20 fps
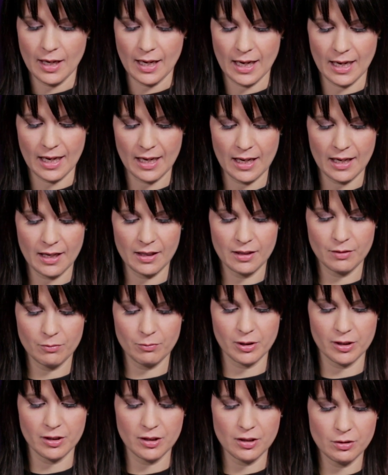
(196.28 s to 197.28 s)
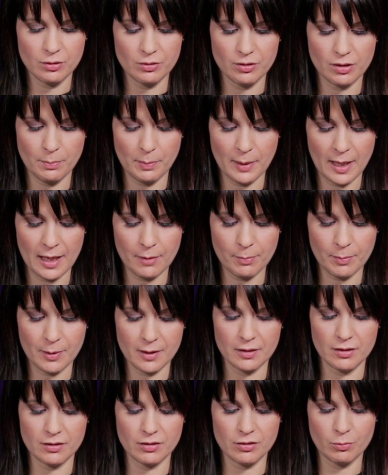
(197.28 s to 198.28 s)
and we're going to use the bank
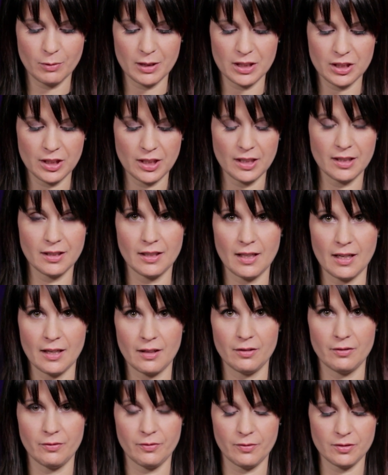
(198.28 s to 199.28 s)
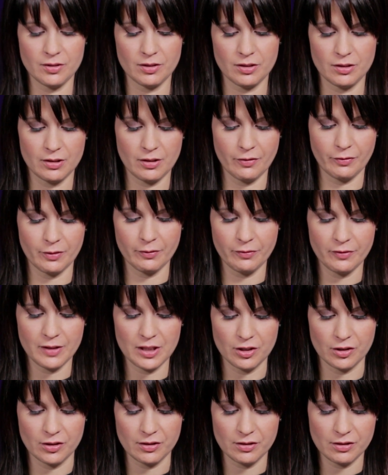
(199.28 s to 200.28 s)
button to switch in and out of different
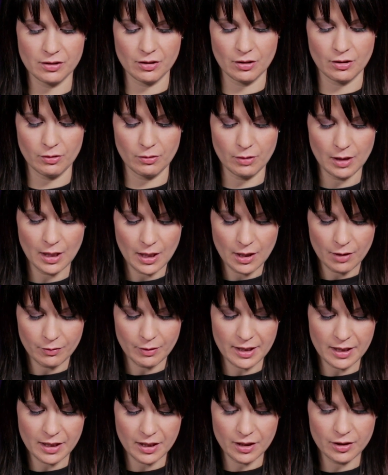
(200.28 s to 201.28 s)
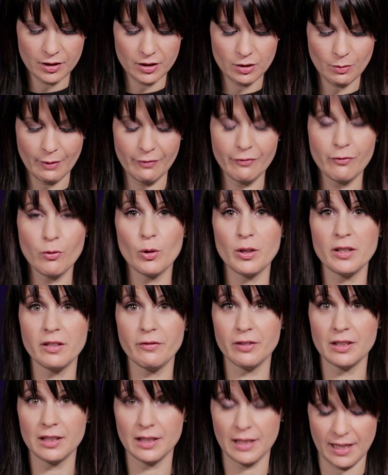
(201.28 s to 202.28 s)
features. So right here you have 4
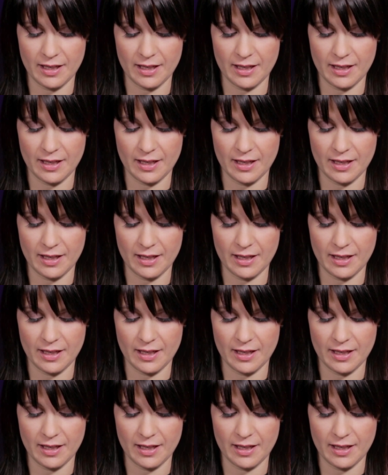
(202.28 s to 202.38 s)
different